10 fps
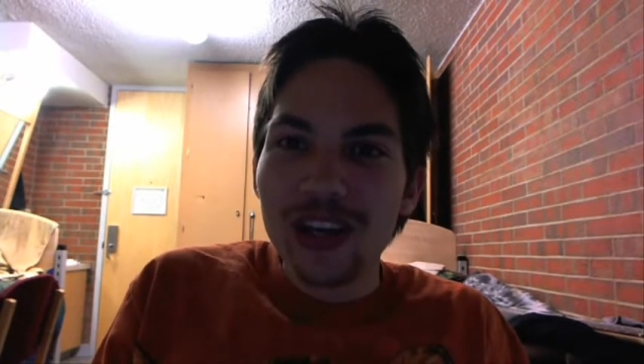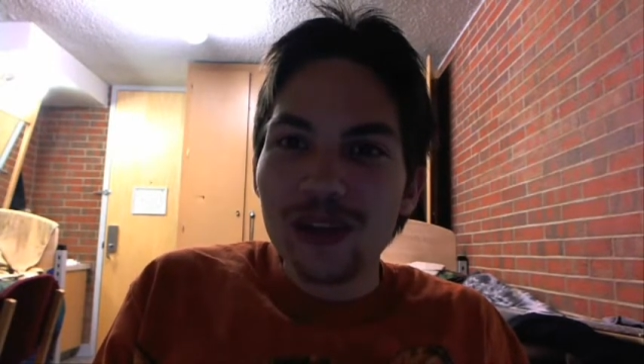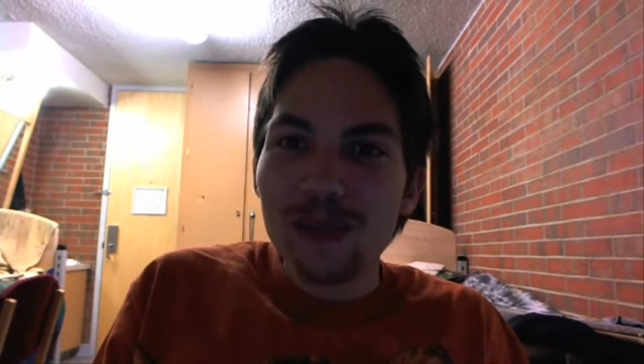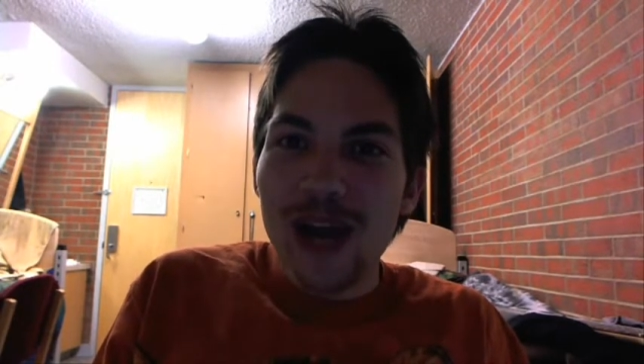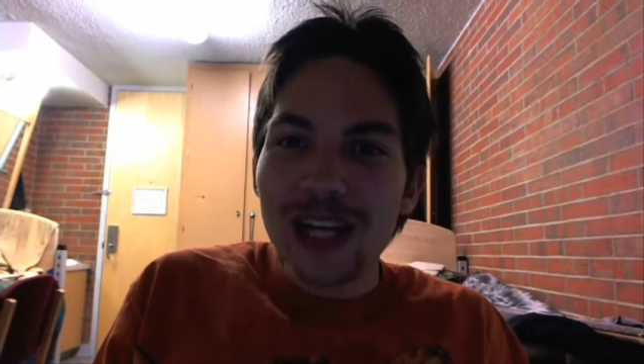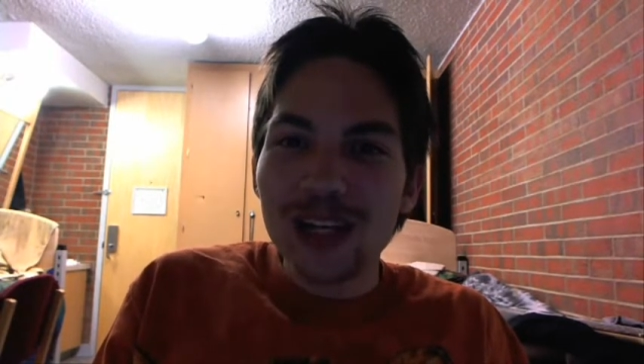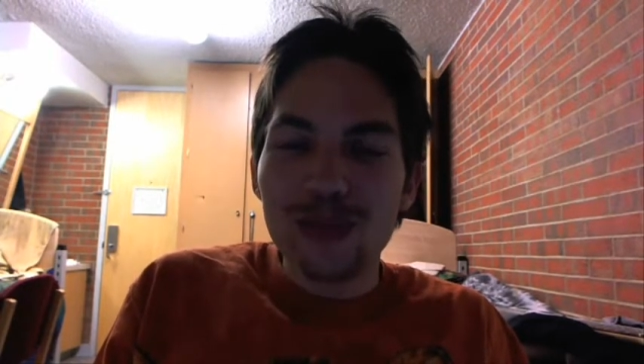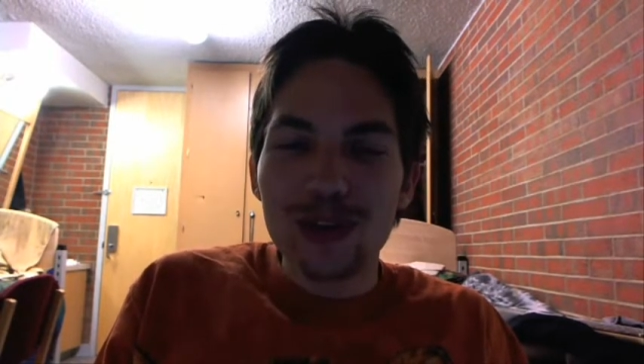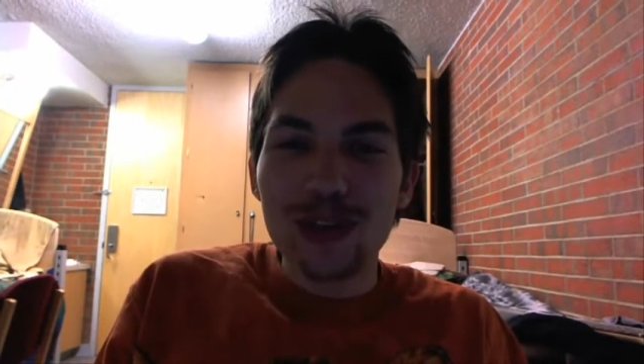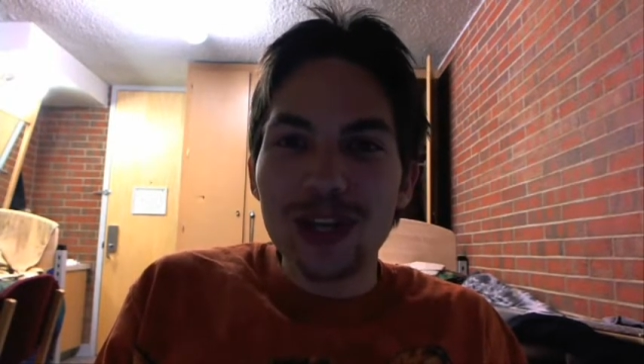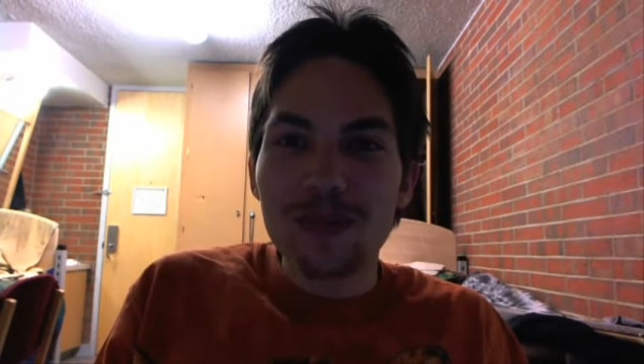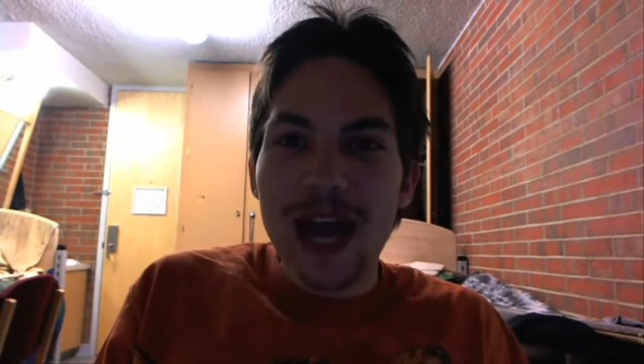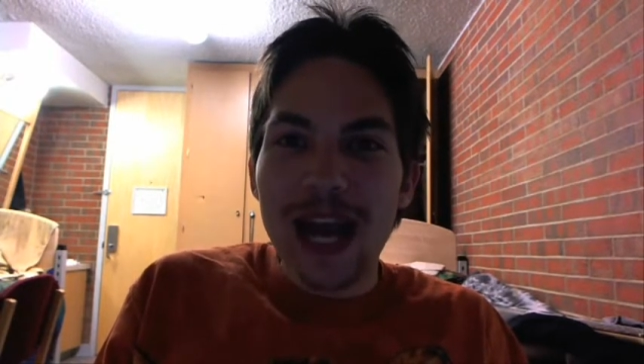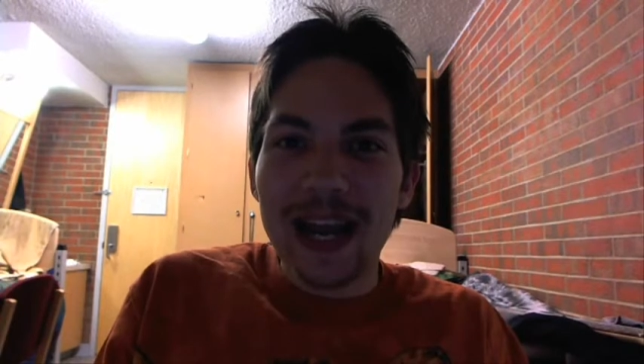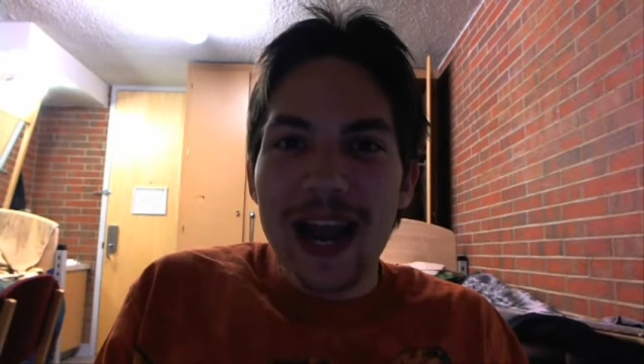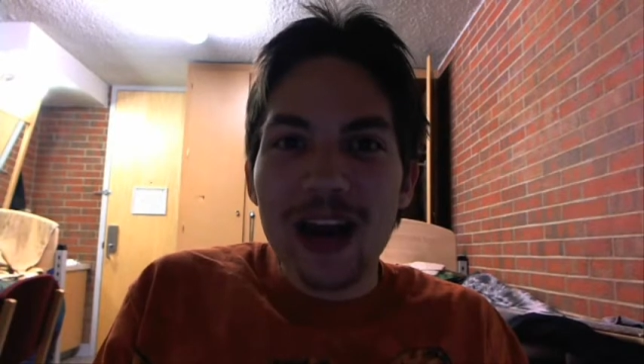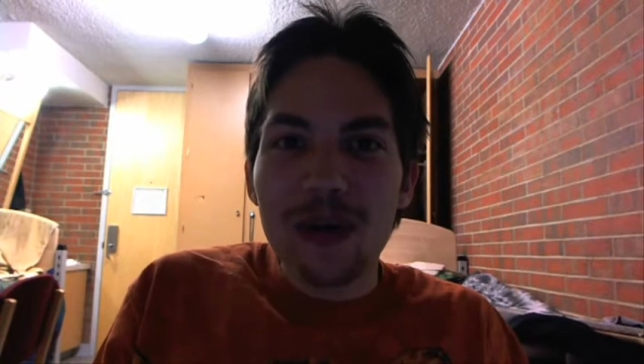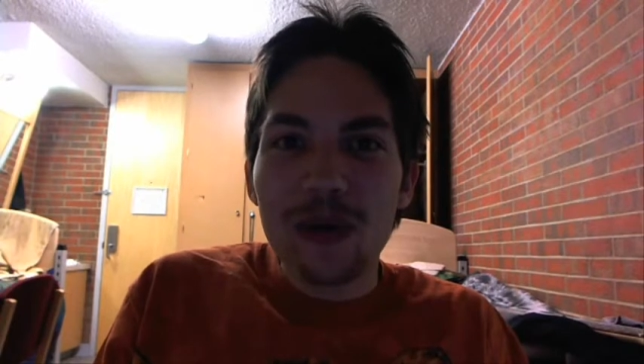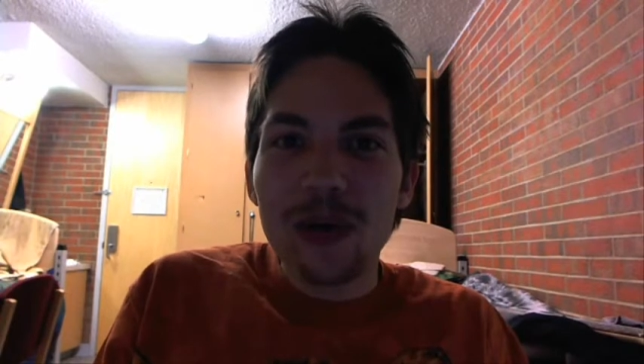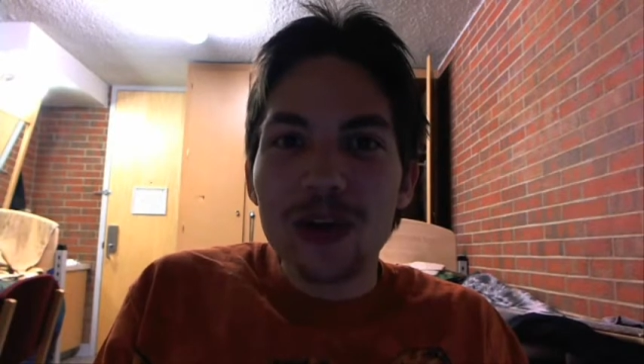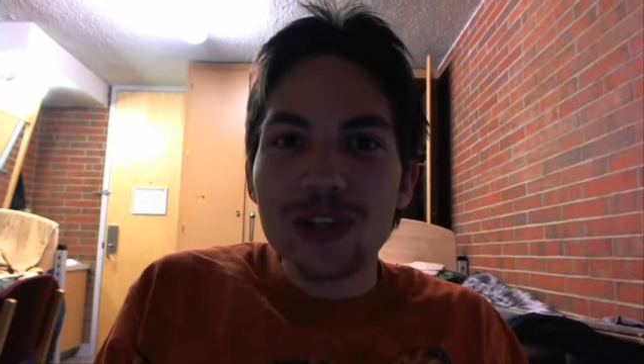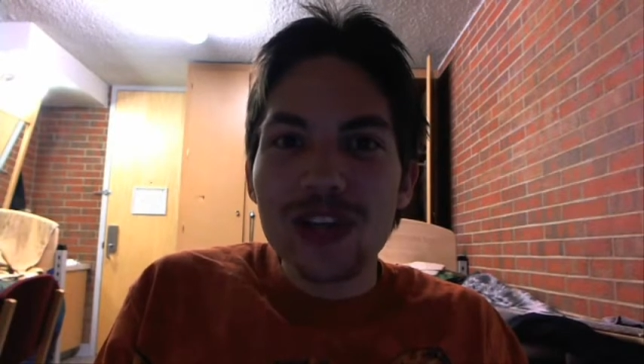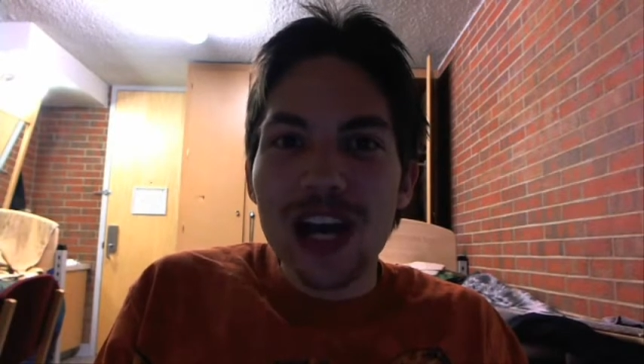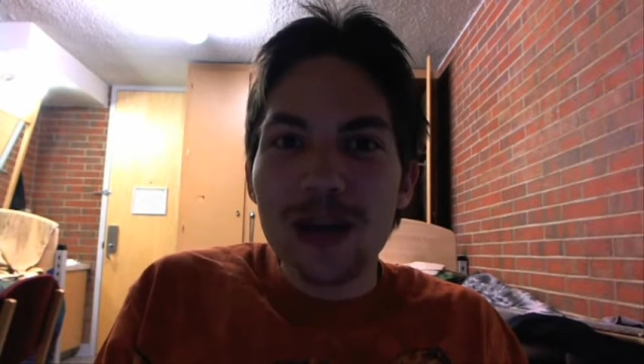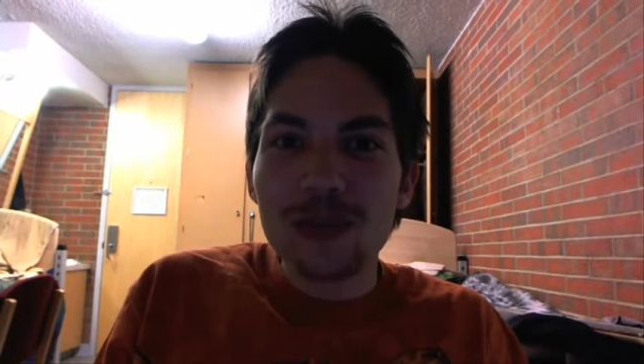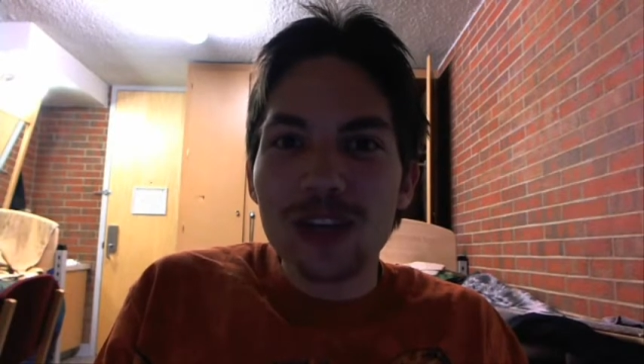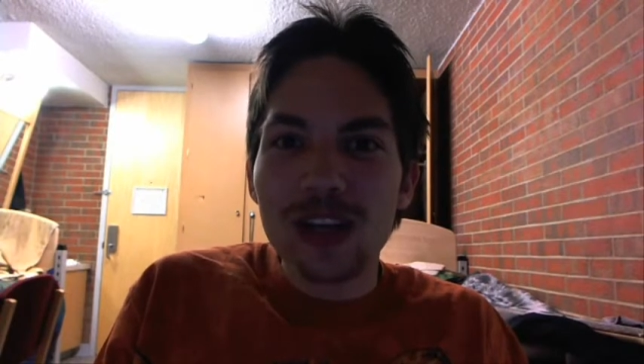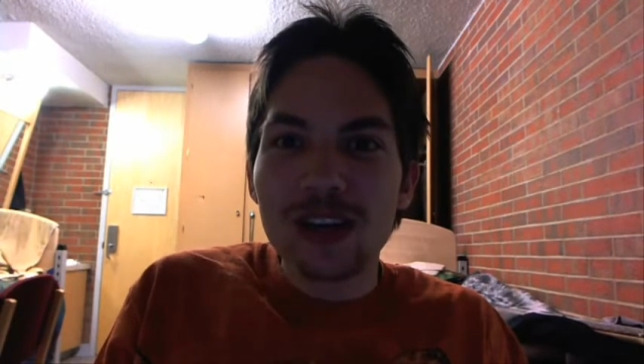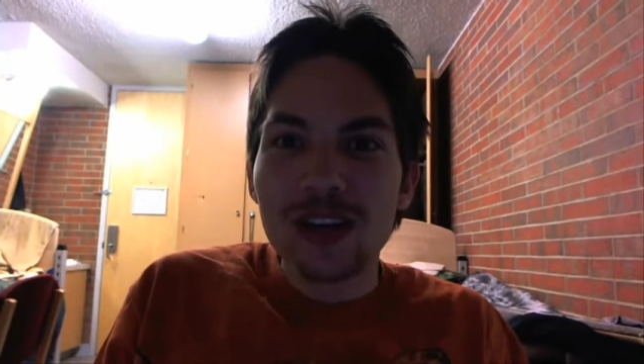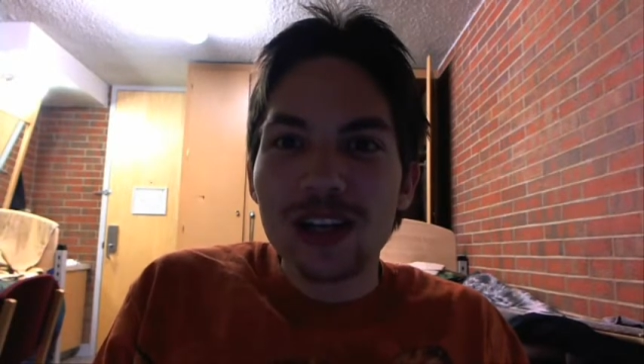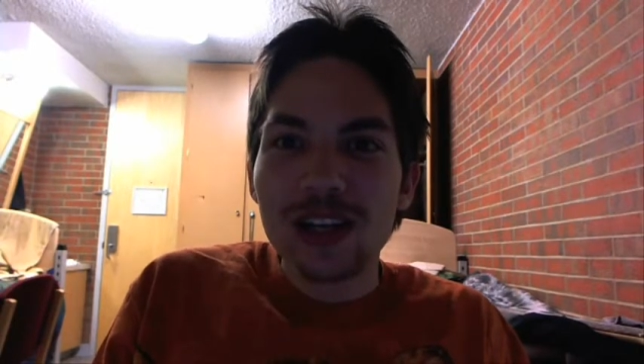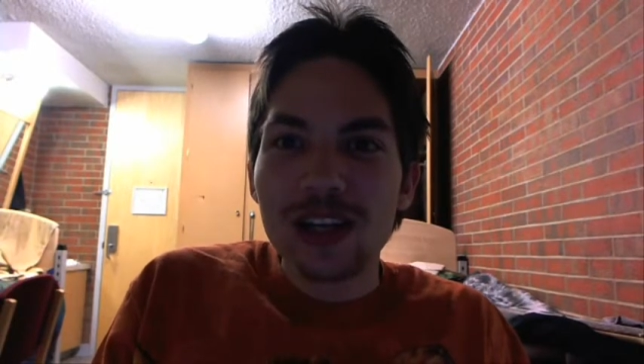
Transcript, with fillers: In fact, if I think back now, all the times that I